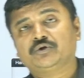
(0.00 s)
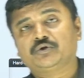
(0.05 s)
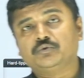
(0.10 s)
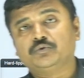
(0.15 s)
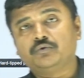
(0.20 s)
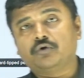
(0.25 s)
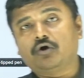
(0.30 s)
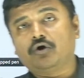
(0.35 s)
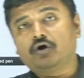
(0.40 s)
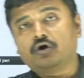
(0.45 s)

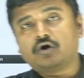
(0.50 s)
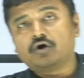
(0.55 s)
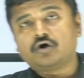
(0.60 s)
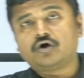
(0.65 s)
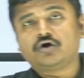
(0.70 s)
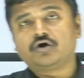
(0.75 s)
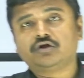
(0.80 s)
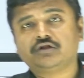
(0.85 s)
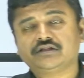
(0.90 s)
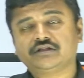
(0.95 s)

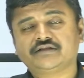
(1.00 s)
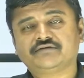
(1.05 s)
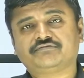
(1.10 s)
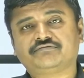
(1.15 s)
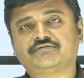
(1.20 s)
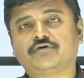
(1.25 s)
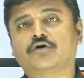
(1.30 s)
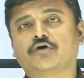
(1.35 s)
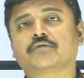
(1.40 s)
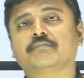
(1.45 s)
all the
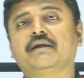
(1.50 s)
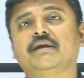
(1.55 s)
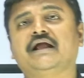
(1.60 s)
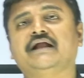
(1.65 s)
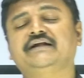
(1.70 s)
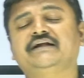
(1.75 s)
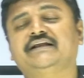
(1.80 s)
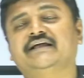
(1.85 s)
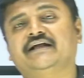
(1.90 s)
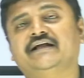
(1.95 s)

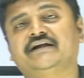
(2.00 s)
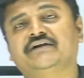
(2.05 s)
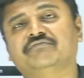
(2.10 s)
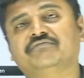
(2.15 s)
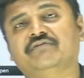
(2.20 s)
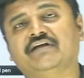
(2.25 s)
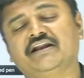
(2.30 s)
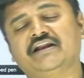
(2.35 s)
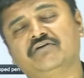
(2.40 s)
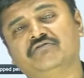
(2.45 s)
format that
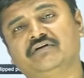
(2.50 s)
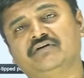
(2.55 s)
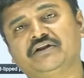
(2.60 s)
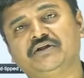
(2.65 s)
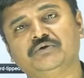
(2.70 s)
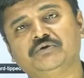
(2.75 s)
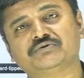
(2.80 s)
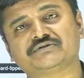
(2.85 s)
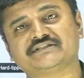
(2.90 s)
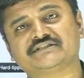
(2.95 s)
whenever
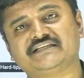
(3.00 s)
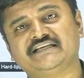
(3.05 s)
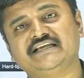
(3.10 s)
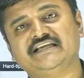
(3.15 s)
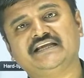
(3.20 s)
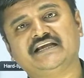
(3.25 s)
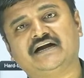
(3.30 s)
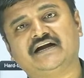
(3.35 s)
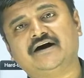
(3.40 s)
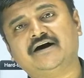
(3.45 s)
you
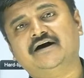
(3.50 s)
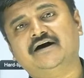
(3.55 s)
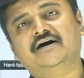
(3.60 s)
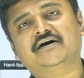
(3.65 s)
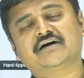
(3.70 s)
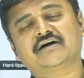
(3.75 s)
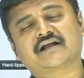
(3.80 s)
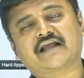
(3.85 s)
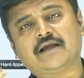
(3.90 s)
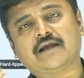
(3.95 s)
see
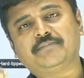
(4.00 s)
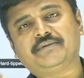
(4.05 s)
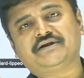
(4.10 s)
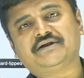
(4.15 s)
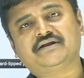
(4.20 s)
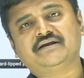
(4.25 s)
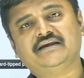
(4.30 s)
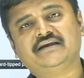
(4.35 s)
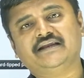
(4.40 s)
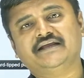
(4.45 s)
a
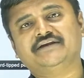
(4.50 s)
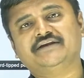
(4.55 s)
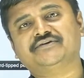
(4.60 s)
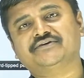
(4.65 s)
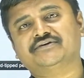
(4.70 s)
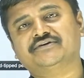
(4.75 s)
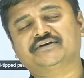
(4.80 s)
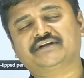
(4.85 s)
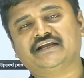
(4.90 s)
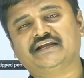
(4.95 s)
capital
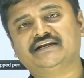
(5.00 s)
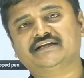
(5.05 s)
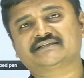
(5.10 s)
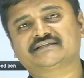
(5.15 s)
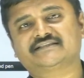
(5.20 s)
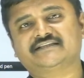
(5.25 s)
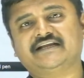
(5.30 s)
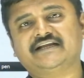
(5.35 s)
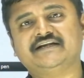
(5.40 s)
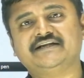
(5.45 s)
letter in a
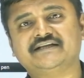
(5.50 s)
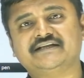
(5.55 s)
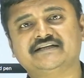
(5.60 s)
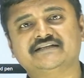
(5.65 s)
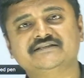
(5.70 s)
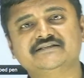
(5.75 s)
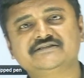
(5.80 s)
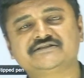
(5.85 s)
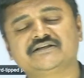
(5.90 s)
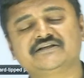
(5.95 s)

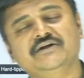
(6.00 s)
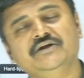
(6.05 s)
sentence,